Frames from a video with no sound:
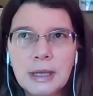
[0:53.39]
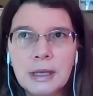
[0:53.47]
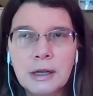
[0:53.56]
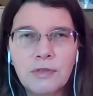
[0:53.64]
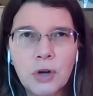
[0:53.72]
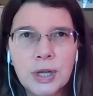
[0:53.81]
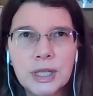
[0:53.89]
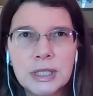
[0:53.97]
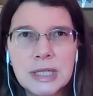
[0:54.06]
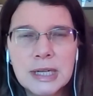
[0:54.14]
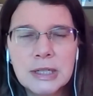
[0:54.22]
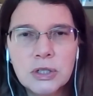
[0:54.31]
in a very
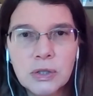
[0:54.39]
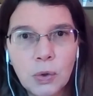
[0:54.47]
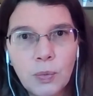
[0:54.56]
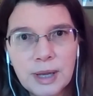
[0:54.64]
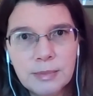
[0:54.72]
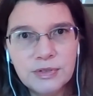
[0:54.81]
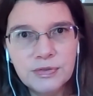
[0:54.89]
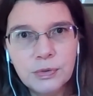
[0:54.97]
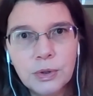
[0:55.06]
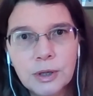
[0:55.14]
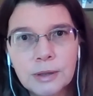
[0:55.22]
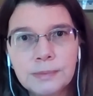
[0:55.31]
intentional way
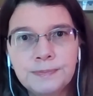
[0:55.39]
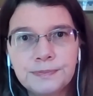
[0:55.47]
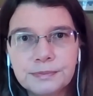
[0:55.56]
before.